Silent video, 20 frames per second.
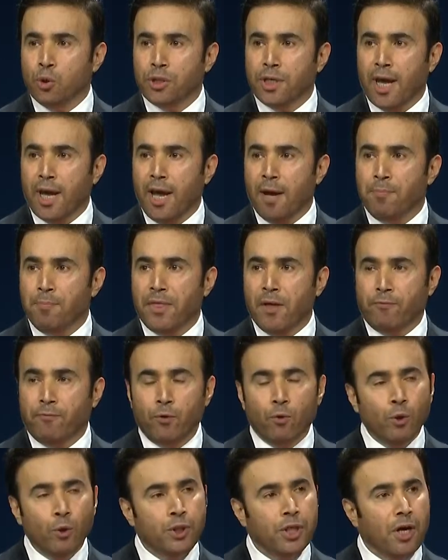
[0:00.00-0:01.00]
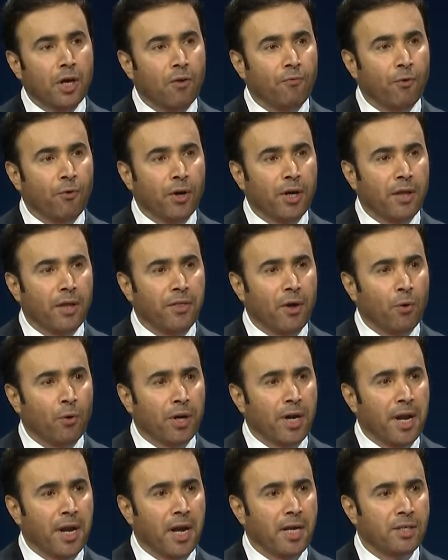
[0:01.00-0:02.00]
shape the future of the
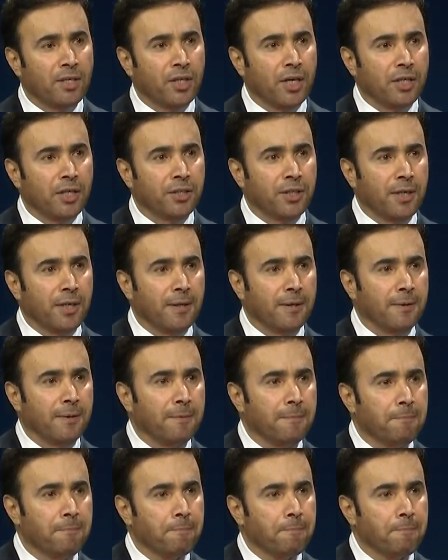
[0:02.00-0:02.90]
organization.